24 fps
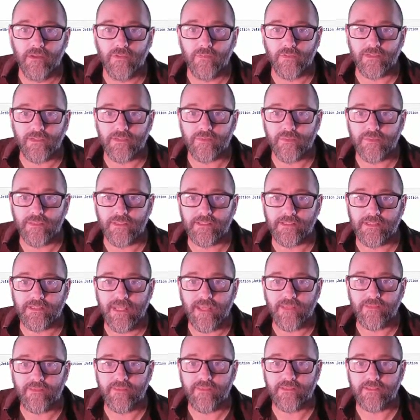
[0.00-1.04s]
which means
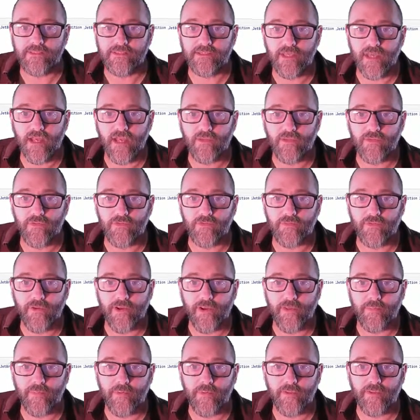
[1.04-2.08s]
that this other
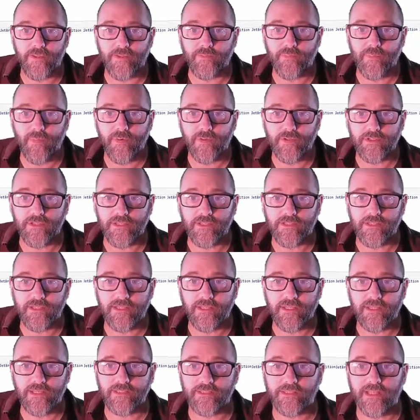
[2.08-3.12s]
variable is pointing to
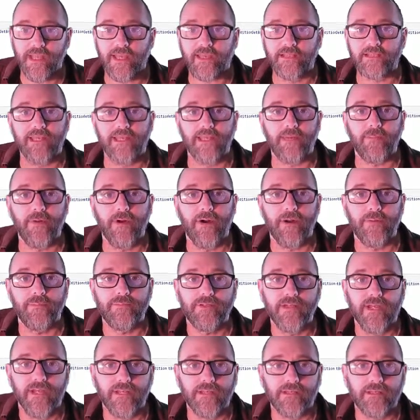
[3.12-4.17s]
the exact same
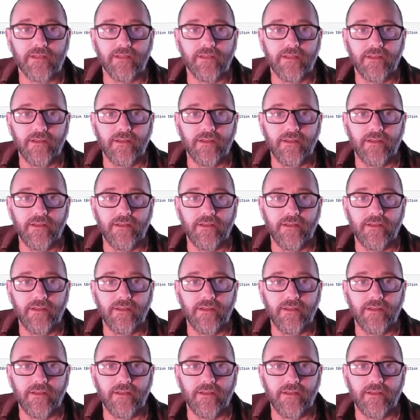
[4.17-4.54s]
object.